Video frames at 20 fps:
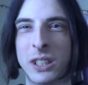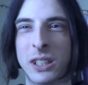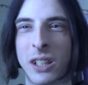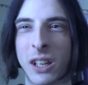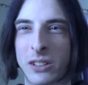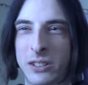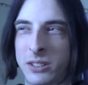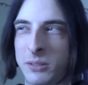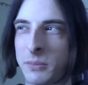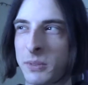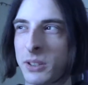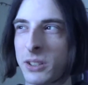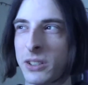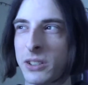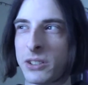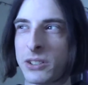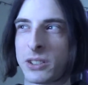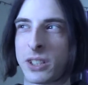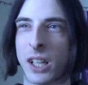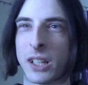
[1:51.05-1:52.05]

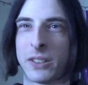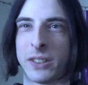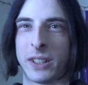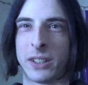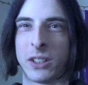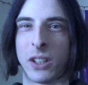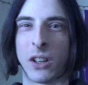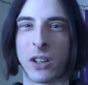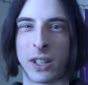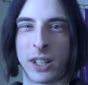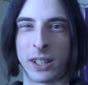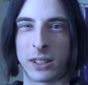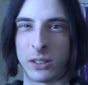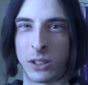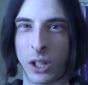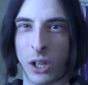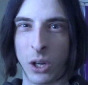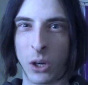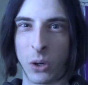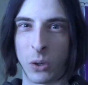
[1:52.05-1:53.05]
customers constantly talking
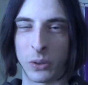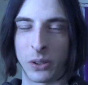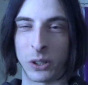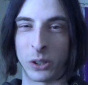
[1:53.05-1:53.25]
low and